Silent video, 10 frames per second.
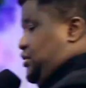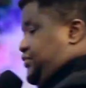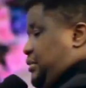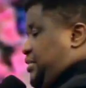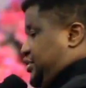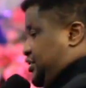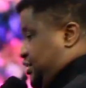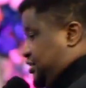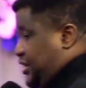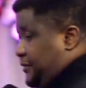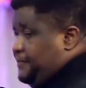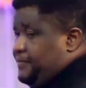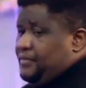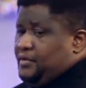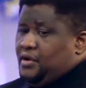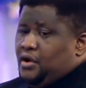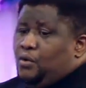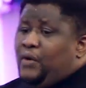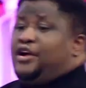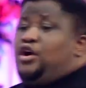your family in Jesus' name
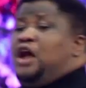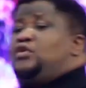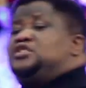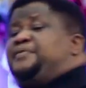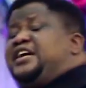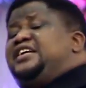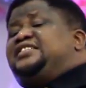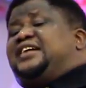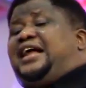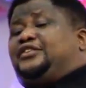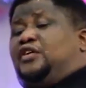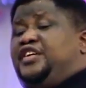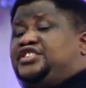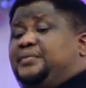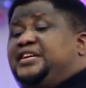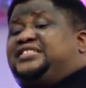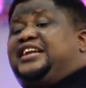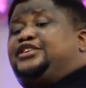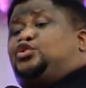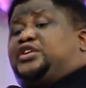when God was bringing Israel out of Egypt, He said
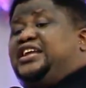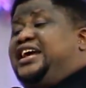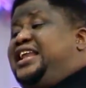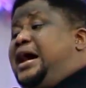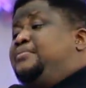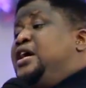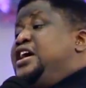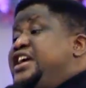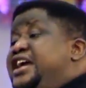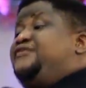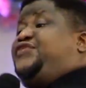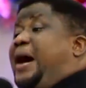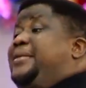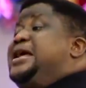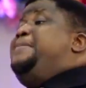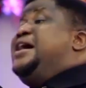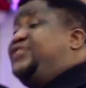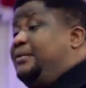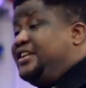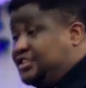they should kill a lamb, it, family by
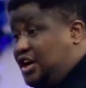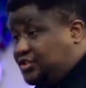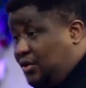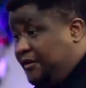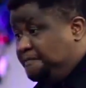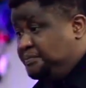family. Is it not so?